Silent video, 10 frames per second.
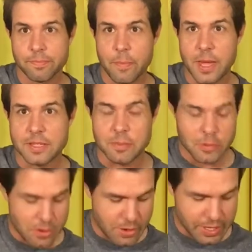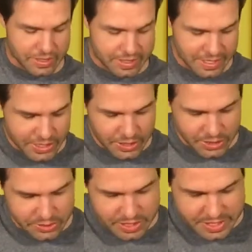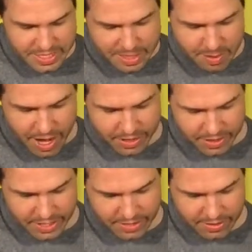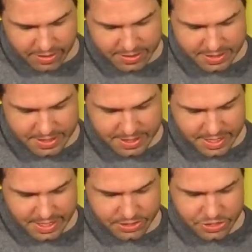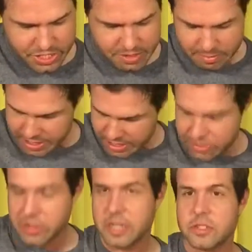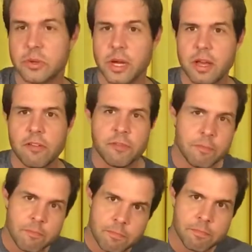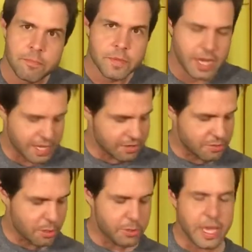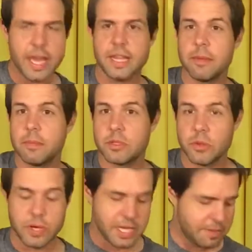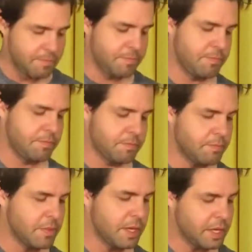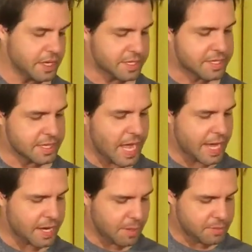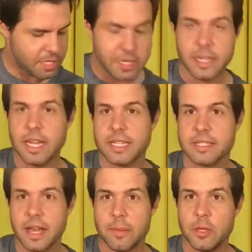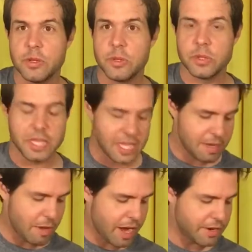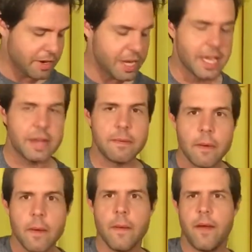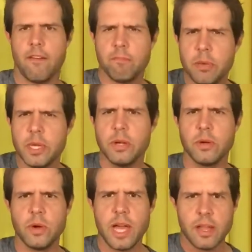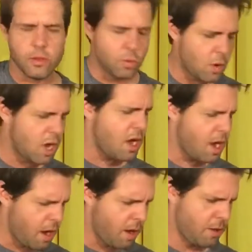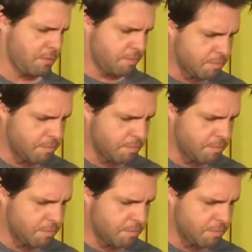Make some noise. You can do this E minor here on the D, G, B strings twelve. Kind of throw that in between. You can slide up to the next time you do the E minor again. I've been around the world.